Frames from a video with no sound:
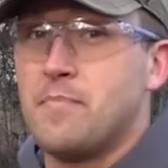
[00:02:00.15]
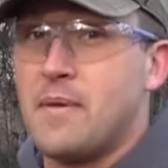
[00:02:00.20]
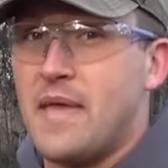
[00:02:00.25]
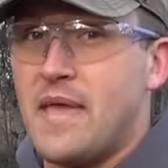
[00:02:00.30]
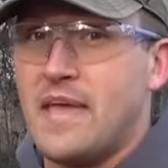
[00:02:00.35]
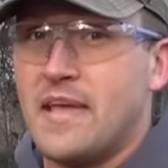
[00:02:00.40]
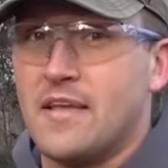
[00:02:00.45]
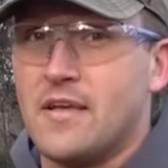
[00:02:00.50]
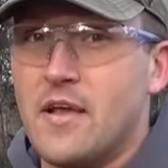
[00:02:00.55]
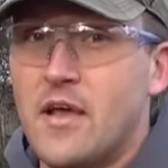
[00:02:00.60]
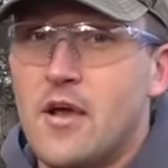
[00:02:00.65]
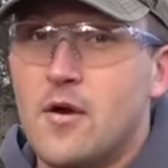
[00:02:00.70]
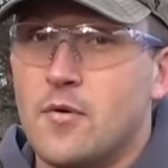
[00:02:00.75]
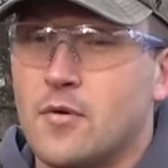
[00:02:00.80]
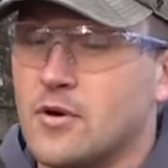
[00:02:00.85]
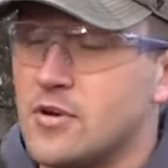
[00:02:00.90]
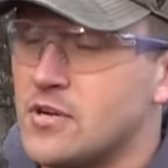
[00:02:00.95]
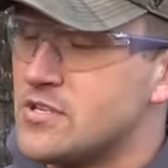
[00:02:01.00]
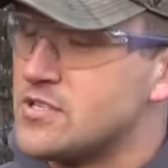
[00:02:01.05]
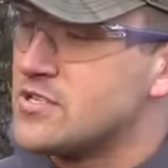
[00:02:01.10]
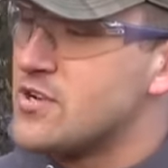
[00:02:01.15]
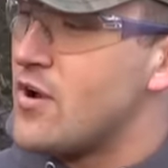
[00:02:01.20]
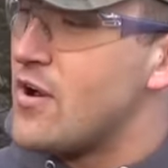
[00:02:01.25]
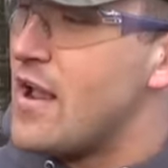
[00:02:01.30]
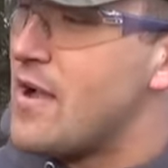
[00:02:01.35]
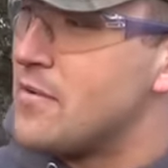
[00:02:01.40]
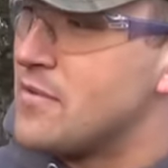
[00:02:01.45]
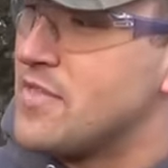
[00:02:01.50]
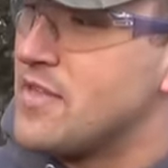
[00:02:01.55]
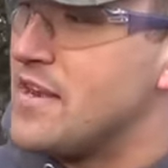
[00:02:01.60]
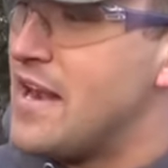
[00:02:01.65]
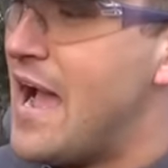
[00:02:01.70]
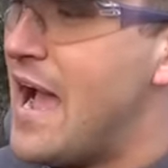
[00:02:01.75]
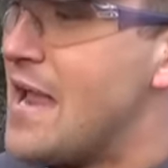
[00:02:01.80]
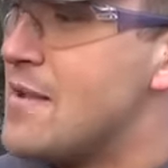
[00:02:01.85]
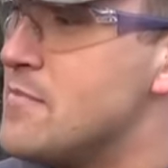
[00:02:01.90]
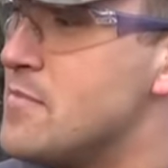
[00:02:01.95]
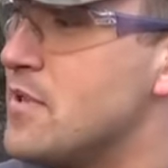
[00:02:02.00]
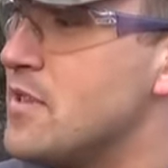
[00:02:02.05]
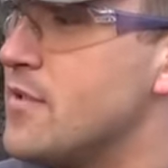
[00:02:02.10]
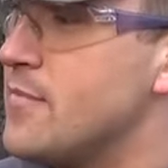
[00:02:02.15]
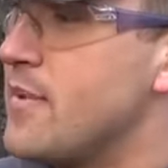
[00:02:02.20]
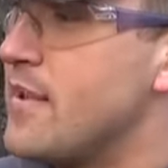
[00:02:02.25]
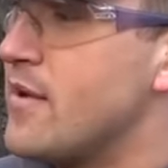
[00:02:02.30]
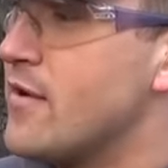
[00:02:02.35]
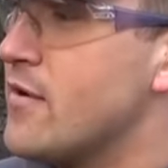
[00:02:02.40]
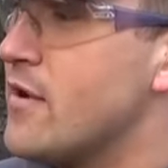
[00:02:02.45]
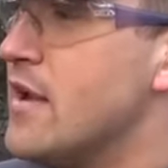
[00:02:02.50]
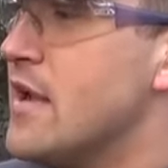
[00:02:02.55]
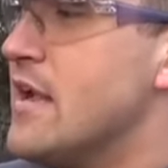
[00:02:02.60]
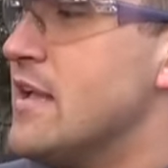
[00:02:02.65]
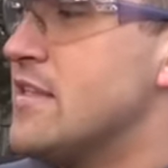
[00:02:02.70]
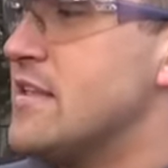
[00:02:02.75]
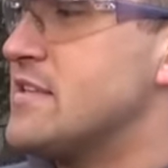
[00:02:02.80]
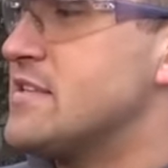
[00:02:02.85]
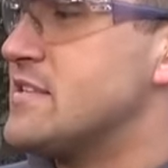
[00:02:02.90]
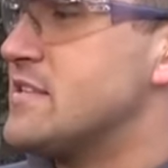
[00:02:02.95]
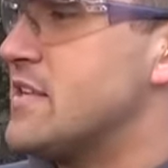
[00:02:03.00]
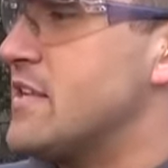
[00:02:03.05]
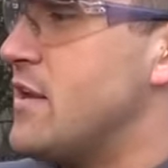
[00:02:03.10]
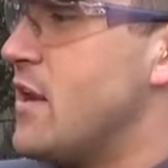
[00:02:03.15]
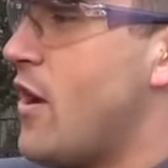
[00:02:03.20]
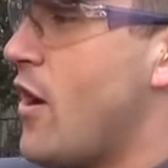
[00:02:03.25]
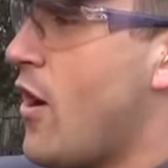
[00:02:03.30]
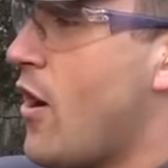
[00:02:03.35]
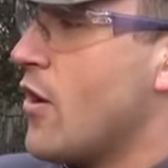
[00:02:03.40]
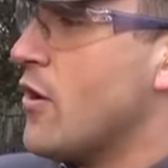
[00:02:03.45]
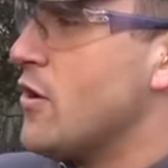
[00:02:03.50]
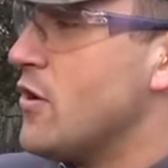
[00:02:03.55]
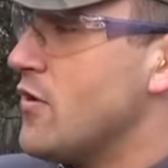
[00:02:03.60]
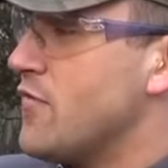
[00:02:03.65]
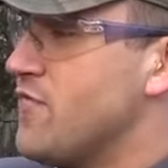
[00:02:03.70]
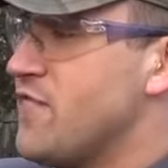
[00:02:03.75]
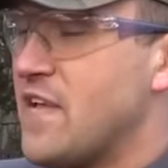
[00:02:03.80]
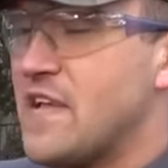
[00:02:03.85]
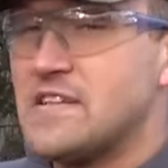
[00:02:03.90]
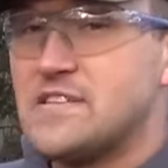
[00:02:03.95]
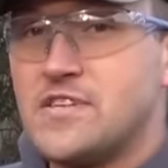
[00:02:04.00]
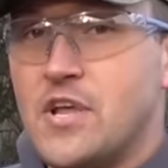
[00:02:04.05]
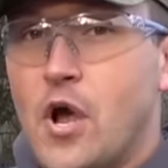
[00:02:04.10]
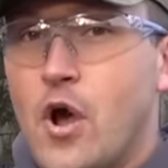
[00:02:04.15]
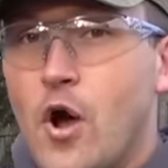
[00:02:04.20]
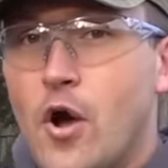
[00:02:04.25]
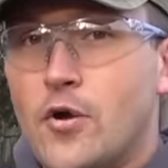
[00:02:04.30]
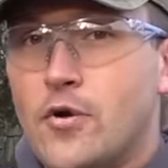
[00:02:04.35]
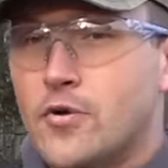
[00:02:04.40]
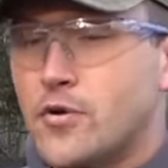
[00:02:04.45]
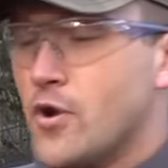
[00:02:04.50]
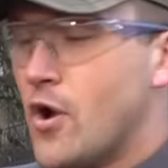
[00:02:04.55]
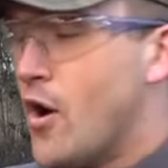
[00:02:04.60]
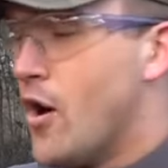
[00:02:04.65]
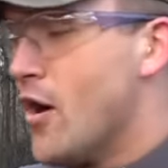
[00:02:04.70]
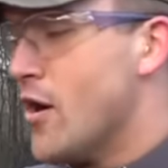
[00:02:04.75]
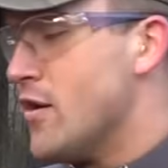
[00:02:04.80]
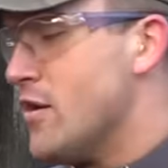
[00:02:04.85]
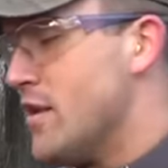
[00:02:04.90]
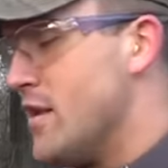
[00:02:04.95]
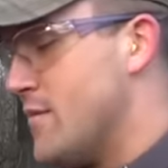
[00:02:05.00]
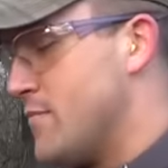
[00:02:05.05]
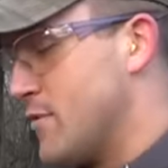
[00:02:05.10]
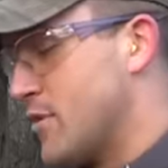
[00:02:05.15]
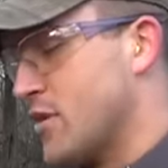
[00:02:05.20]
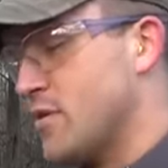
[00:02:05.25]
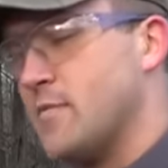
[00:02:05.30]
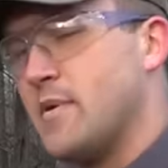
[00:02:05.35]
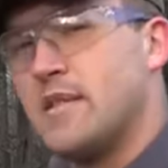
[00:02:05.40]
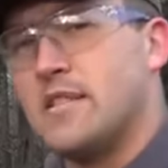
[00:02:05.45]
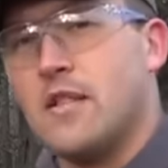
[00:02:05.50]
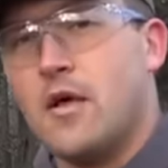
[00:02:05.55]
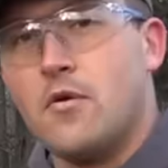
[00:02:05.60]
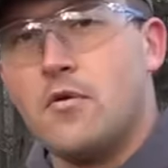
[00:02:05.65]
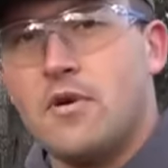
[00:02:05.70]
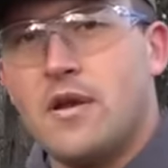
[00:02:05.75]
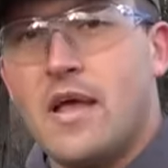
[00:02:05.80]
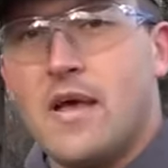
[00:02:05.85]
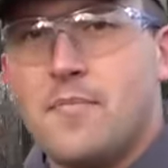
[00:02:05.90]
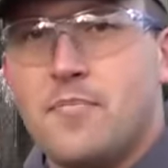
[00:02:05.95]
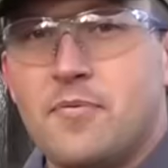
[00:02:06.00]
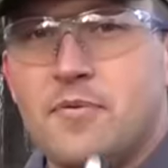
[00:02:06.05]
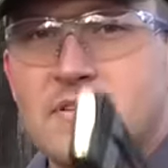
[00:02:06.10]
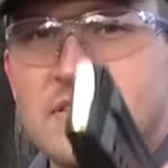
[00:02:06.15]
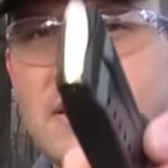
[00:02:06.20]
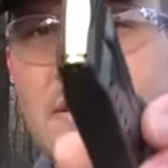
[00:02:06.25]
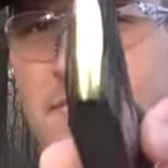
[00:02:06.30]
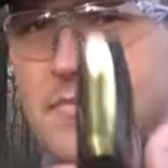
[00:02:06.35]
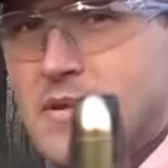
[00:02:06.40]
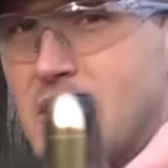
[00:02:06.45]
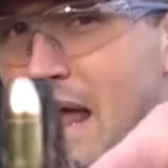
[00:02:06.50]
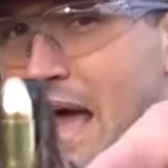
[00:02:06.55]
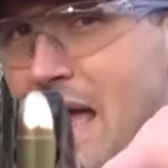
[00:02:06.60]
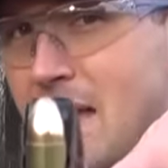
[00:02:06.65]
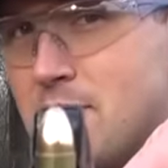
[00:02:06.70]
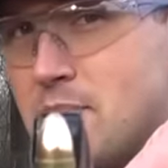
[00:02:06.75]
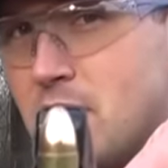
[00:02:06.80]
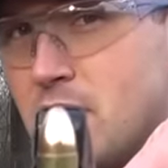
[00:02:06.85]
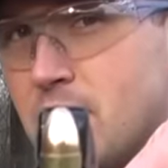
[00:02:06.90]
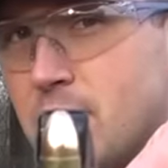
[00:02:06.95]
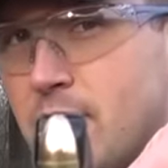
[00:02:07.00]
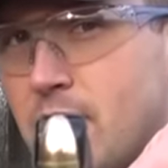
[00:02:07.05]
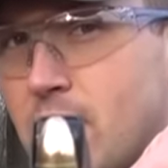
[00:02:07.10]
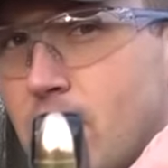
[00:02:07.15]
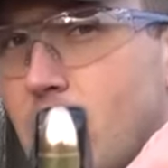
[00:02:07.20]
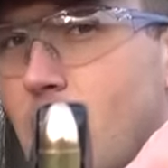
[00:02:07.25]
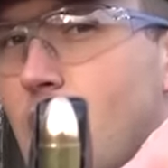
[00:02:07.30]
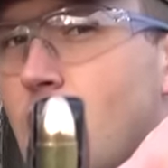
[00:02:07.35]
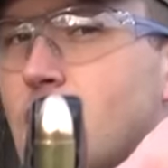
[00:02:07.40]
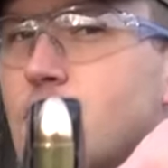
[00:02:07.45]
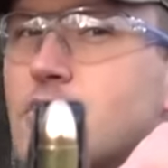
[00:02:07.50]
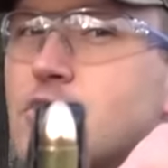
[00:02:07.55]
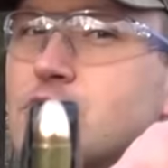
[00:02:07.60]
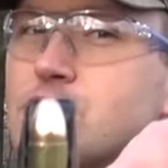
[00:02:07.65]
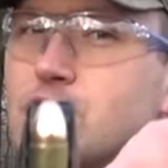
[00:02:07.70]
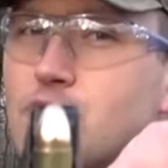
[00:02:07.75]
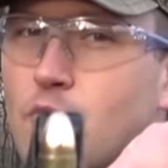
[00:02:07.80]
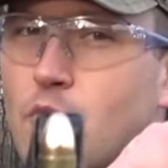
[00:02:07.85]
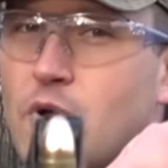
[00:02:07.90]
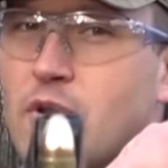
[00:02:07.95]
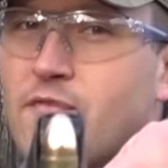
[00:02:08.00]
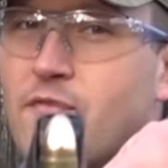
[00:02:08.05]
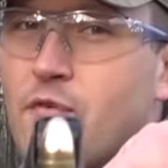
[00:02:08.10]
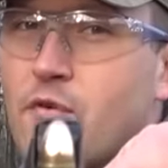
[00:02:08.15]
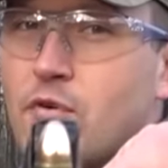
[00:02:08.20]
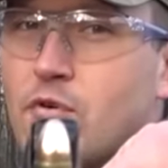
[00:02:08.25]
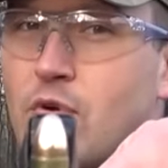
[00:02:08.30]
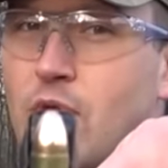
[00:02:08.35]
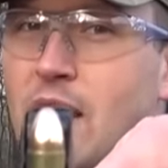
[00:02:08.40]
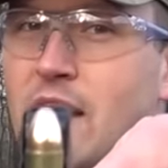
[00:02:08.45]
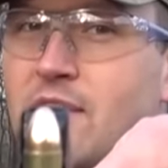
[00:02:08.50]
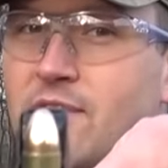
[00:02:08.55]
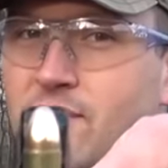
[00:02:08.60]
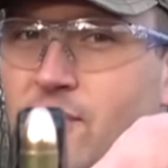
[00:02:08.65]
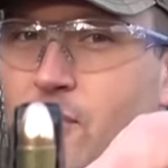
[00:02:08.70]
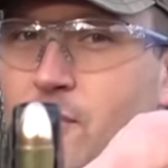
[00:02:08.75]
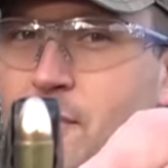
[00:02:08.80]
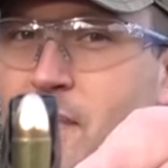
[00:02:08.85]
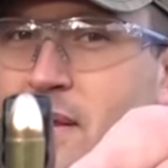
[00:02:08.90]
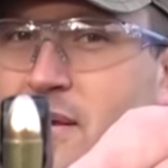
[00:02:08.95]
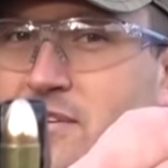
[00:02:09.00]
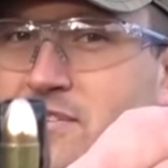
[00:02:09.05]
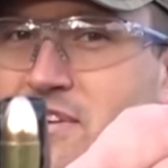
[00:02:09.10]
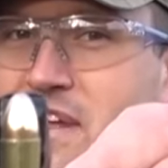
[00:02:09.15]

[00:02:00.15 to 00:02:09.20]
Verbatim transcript: big. We're going to start out with a 9 millimeter. This is an Honor Defense Honor Guard, and we're going to be loaded up with some 9 millimeter, 124 grain full metal